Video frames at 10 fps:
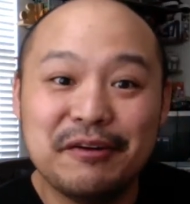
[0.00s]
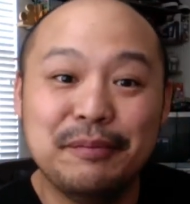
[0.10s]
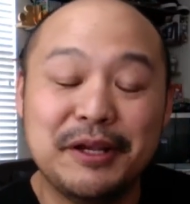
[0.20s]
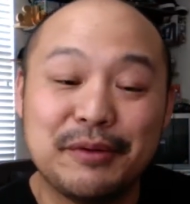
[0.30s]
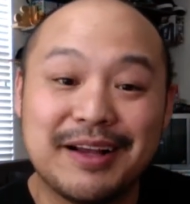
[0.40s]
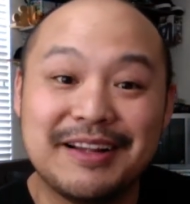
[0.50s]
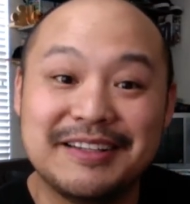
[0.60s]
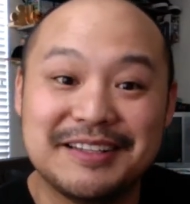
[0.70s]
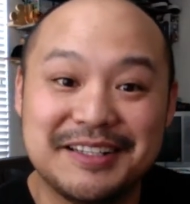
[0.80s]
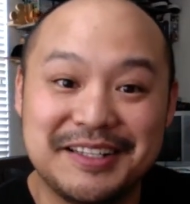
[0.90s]
being
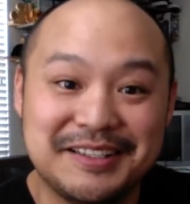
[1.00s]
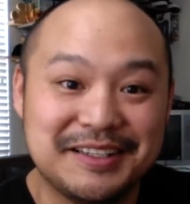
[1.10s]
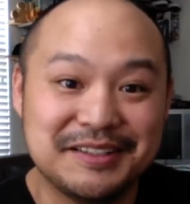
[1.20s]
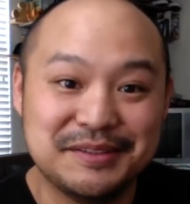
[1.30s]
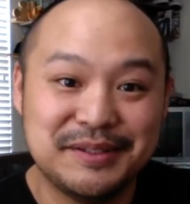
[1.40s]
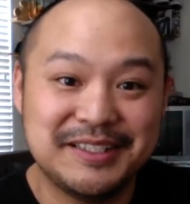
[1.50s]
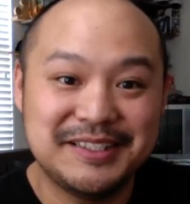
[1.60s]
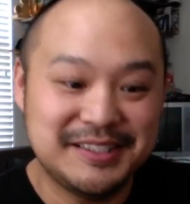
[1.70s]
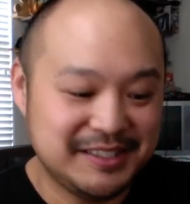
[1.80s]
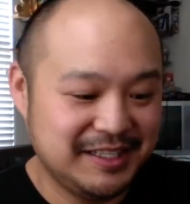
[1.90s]
recognized on the Nintendo
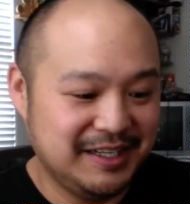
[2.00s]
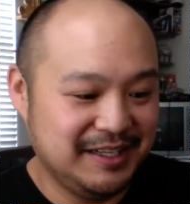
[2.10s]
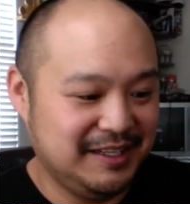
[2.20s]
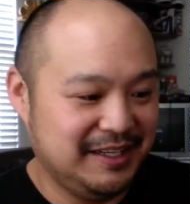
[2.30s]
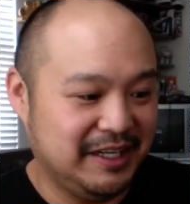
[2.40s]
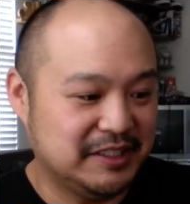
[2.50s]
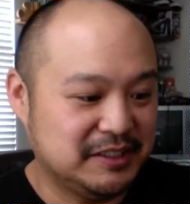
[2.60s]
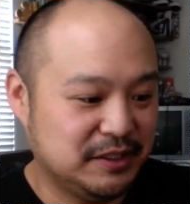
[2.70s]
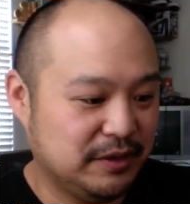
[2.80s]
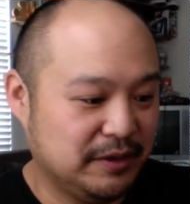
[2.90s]
Switch? And
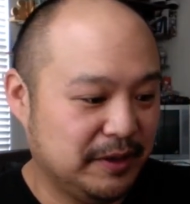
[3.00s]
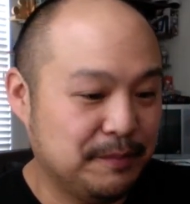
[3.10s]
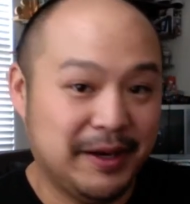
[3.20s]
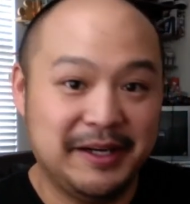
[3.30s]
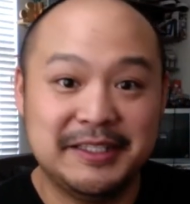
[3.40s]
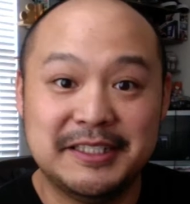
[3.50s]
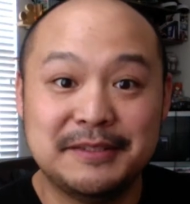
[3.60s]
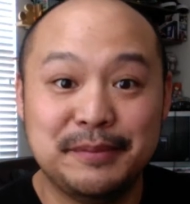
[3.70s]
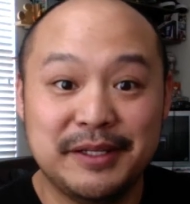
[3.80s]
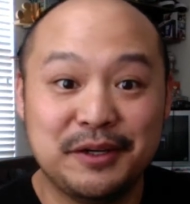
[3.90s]
so it might have
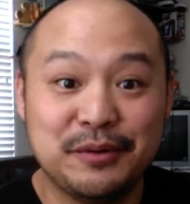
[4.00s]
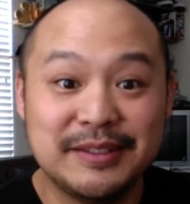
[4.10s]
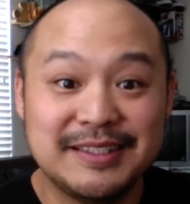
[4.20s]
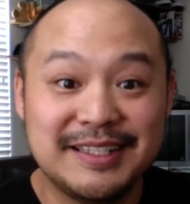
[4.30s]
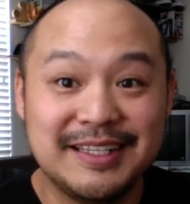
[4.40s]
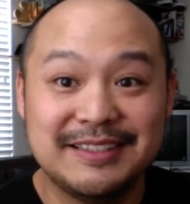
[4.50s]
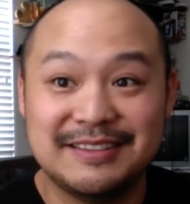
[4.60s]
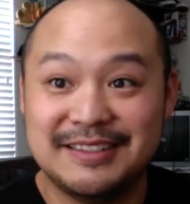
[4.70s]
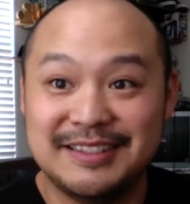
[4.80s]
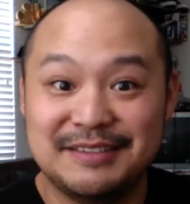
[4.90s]
just been coincidence
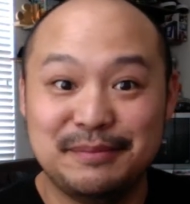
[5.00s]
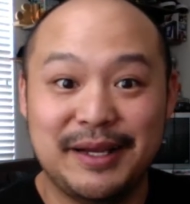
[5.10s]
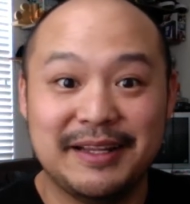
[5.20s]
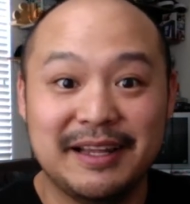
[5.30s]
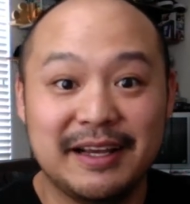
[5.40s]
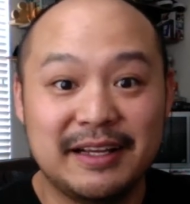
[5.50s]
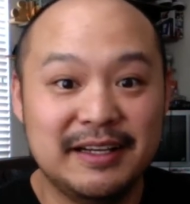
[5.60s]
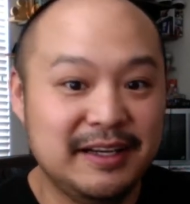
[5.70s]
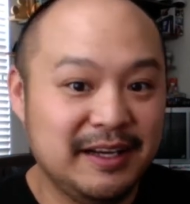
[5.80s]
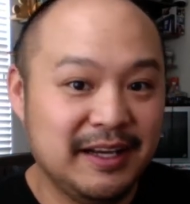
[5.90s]
or just bad luck.
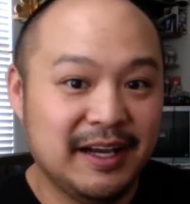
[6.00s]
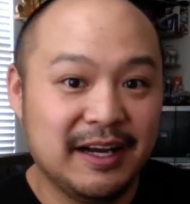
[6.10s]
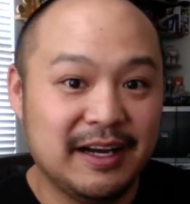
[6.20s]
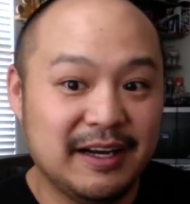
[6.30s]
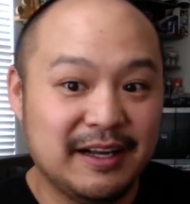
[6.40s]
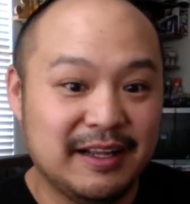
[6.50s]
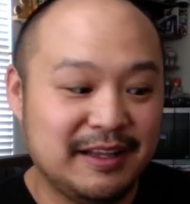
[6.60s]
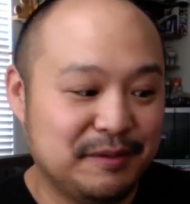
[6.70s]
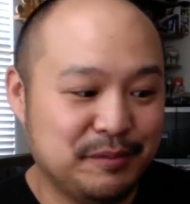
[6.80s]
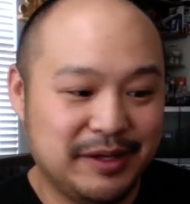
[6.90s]

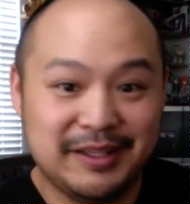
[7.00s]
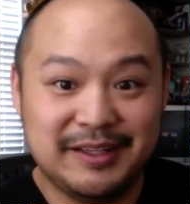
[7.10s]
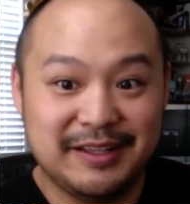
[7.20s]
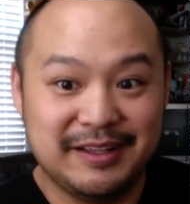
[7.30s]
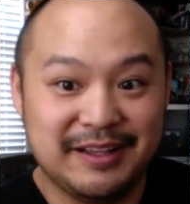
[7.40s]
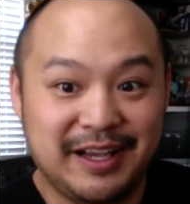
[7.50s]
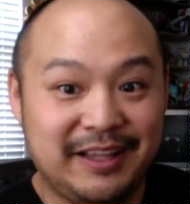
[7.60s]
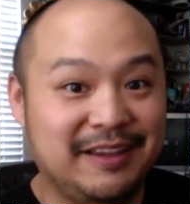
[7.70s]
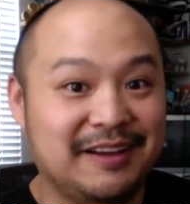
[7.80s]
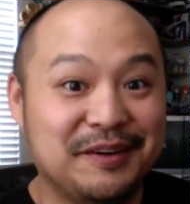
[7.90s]
But I
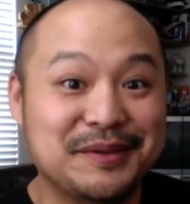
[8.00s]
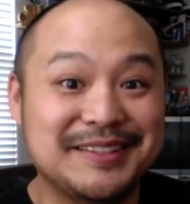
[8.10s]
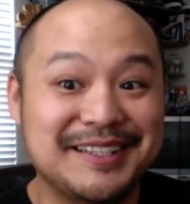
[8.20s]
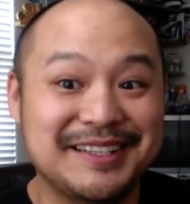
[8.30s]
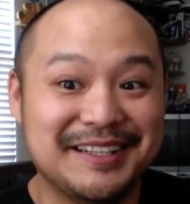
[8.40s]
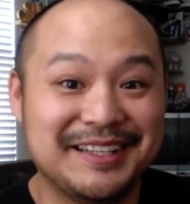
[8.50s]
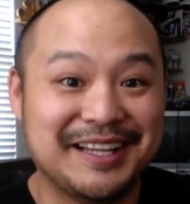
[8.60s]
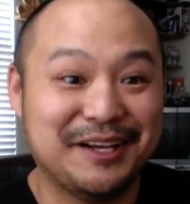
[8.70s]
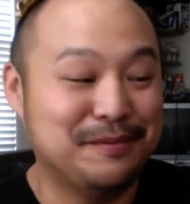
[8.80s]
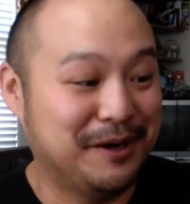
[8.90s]
thought it was the
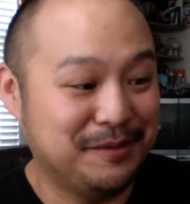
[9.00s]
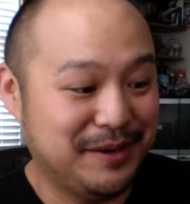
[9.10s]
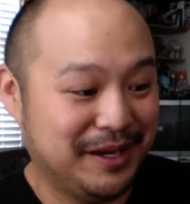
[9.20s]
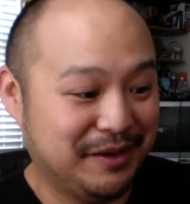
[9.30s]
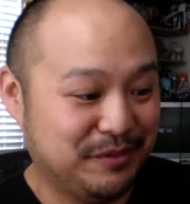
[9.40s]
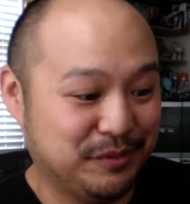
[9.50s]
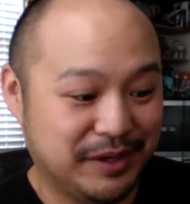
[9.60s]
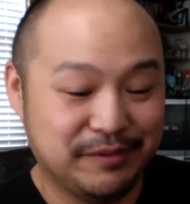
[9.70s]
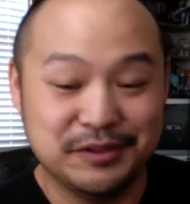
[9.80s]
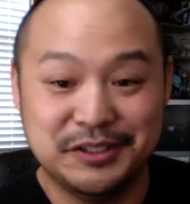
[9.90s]
Nyko Power Pak,
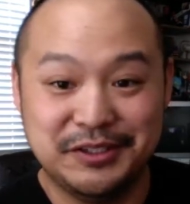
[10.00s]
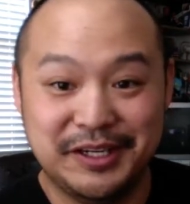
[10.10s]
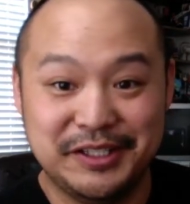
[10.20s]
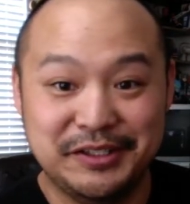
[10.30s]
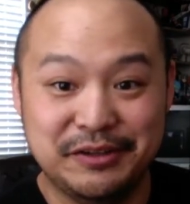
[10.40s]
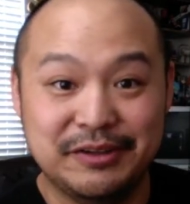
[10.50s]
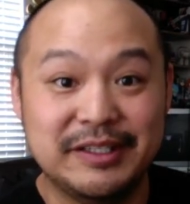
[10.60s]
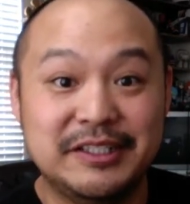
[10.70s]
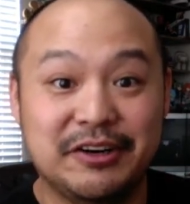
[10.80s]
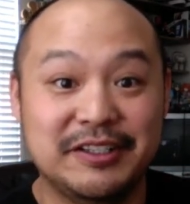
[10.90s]
whatever it was trying to do,
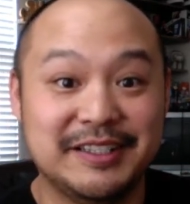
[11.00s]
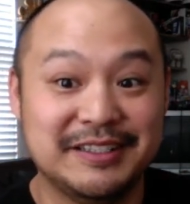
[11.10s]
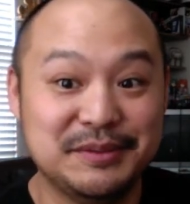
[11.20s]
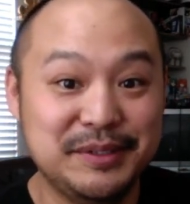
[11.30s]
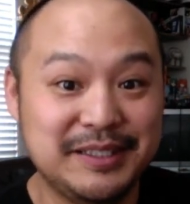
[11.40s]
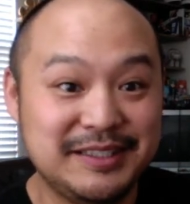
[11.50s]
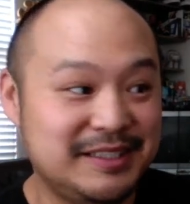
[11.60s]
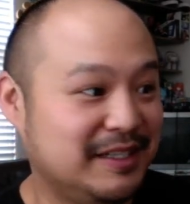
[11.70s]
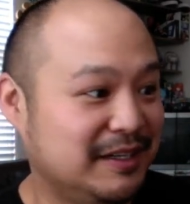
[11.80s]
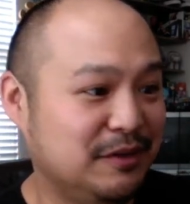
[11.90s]
charging the Switch,
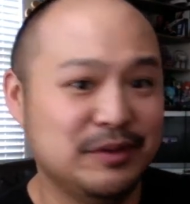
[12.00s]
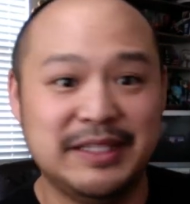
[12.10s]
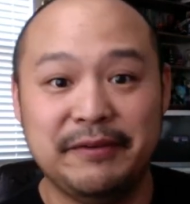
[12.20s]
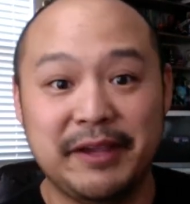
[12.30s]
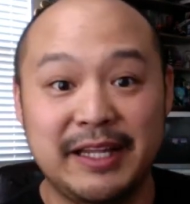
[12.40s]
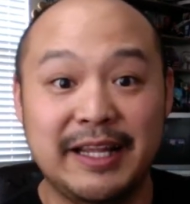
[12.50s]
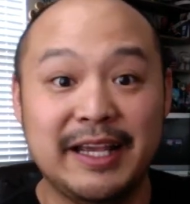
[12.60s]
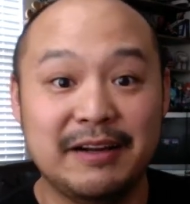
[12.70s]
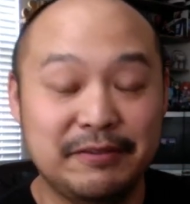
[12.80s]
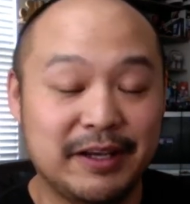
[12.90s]
was having a
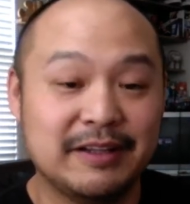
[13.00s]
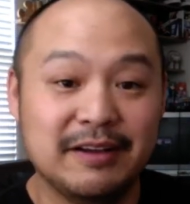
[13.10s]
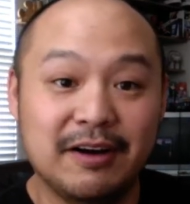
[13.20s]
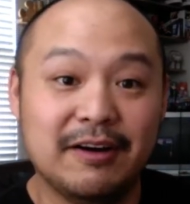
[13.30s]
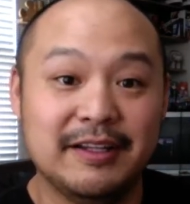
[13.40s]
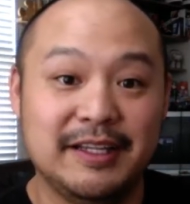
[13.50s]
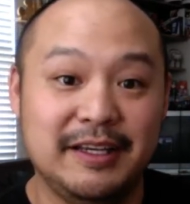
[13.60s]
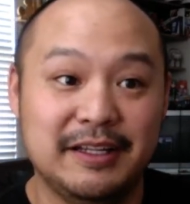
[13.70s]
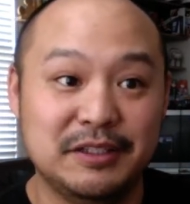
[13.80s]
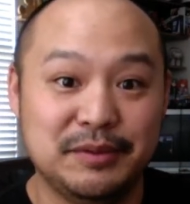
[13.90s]
negative effect on
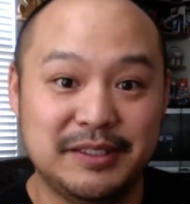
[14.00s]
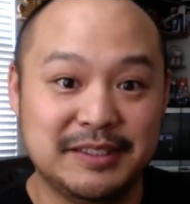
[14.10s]
the Switch